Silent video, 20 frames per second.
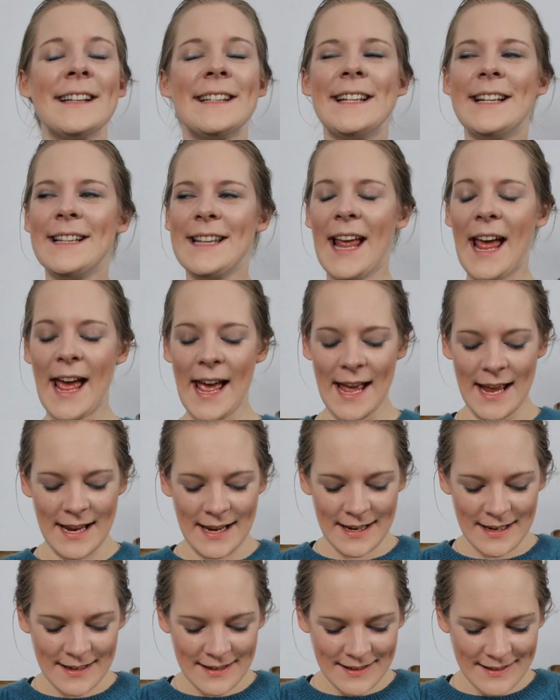
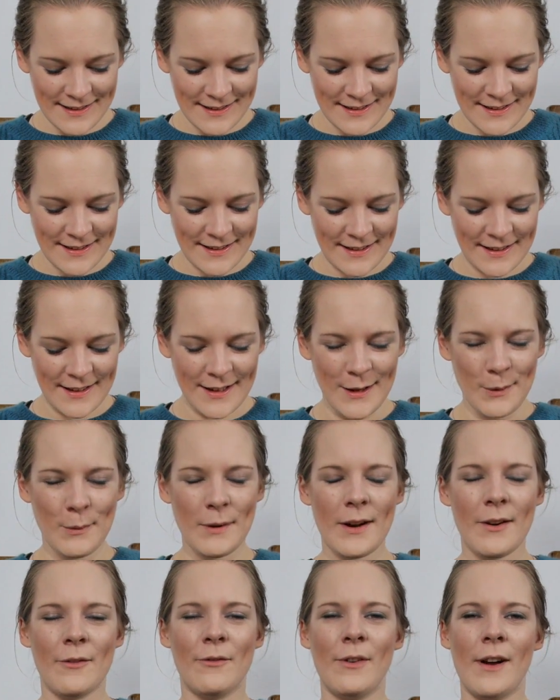Today,
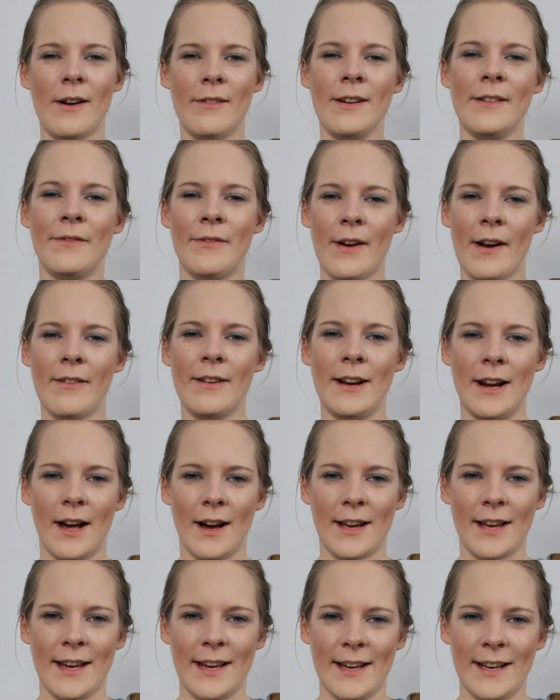we are very, very
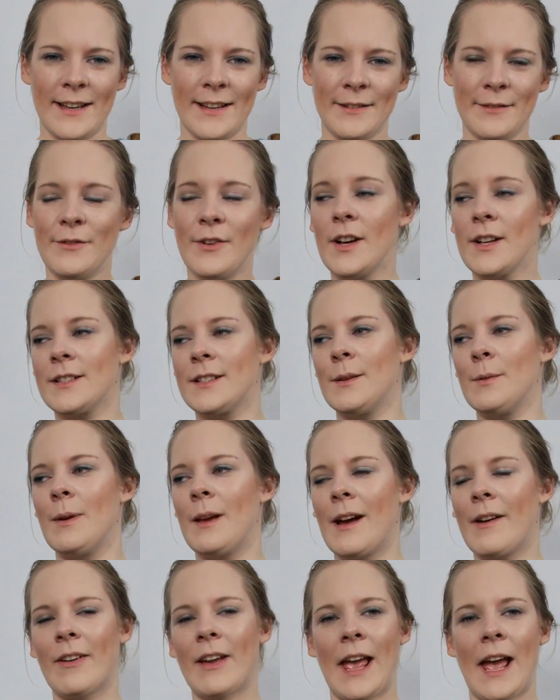lucky. Firstly, we
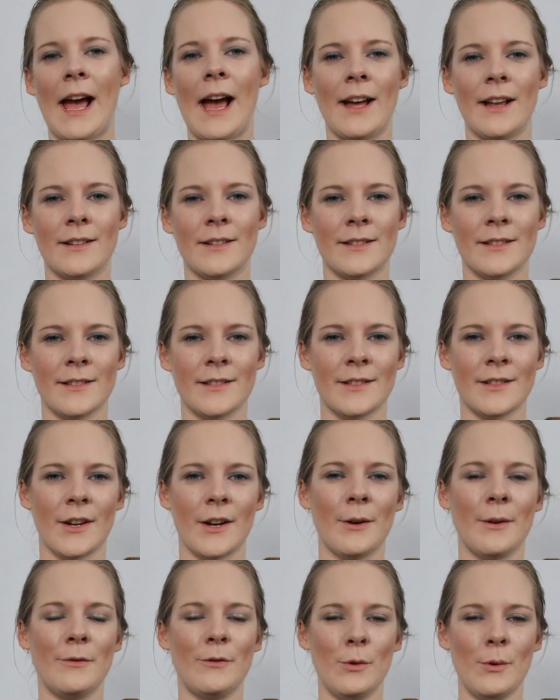have a cat,
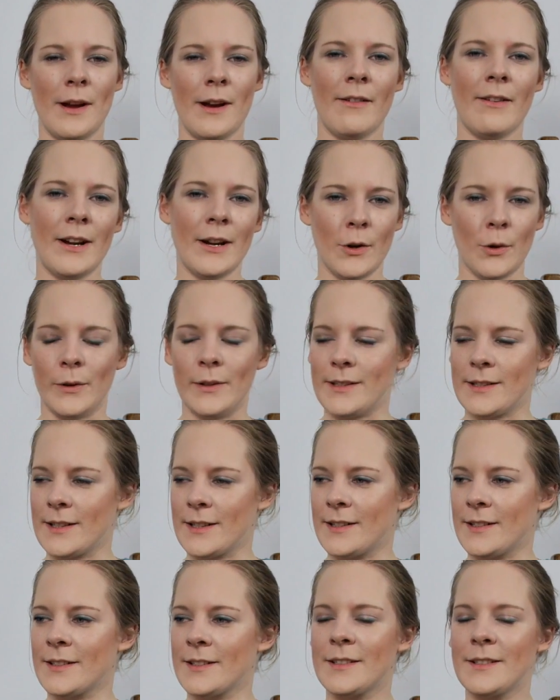so if you hear any
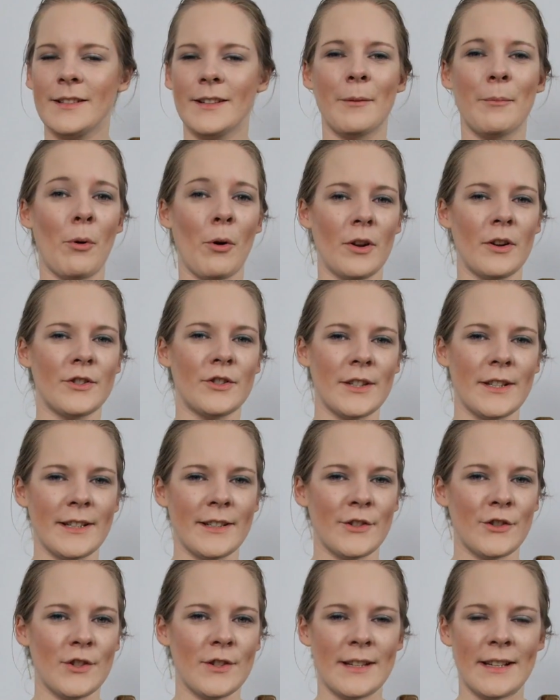noises,
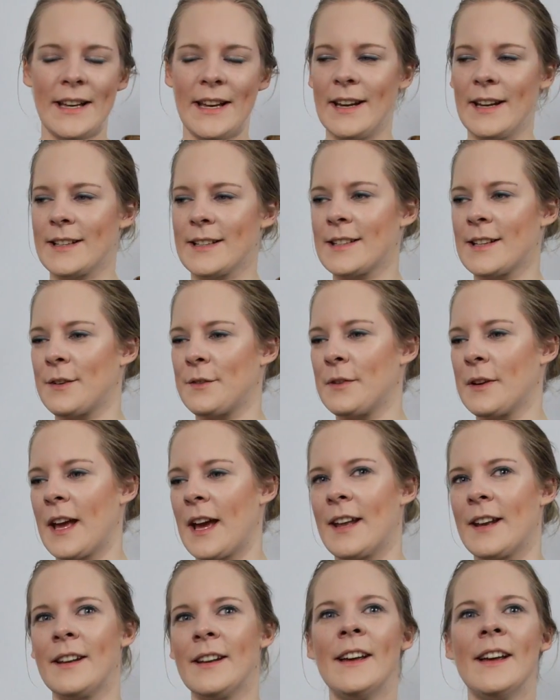apologies, she's cleaning herself
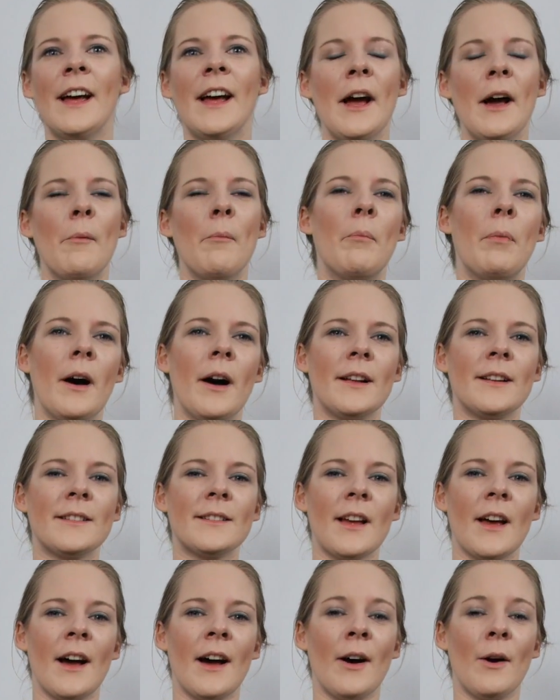again.
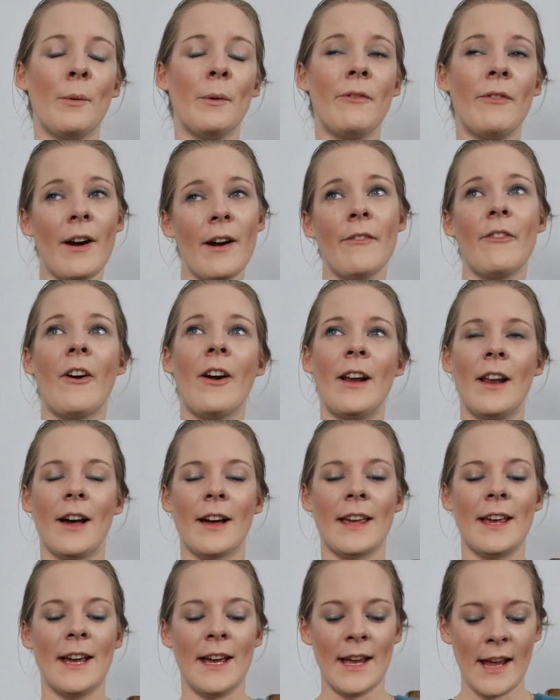But we're very, very
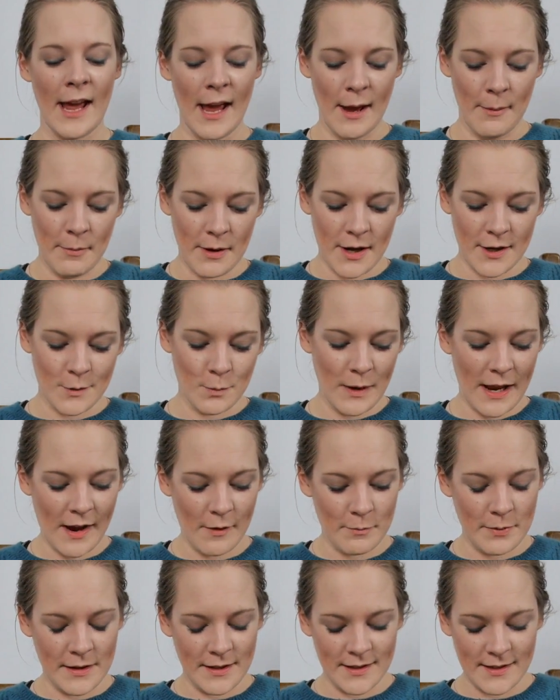lucky because we
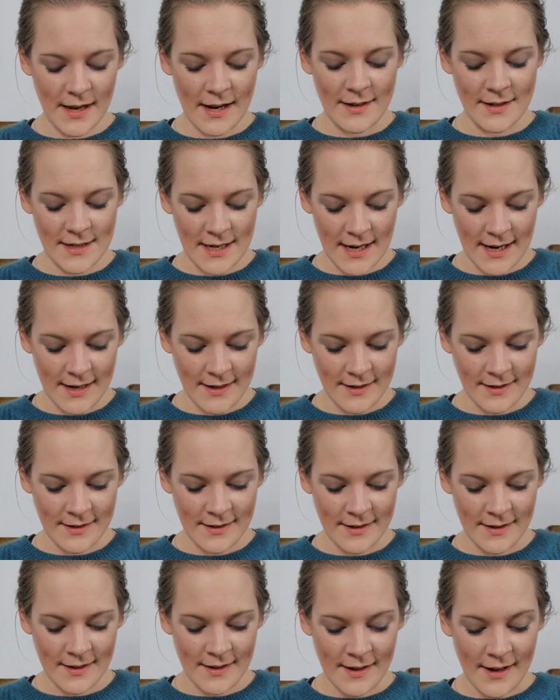have been sent in
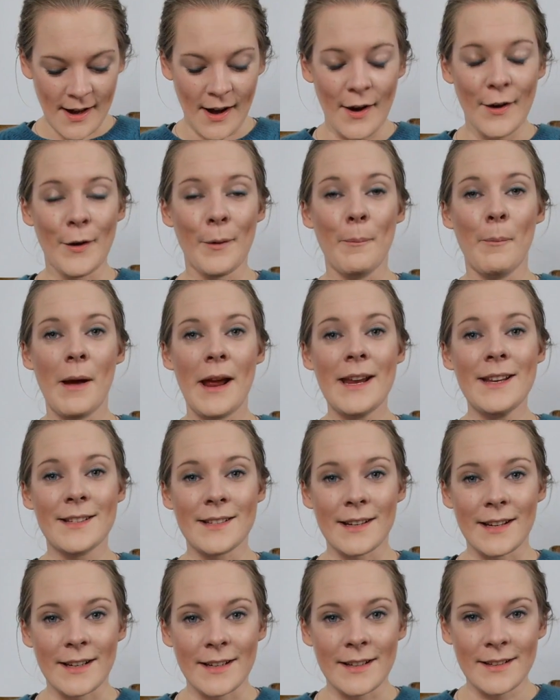an
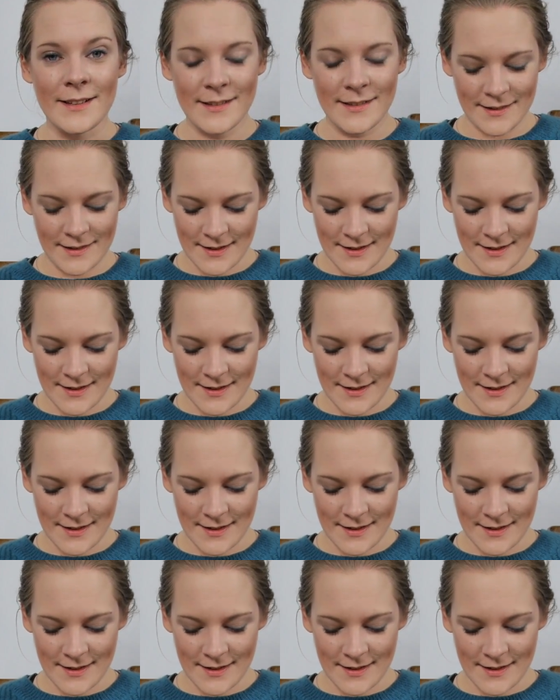amazing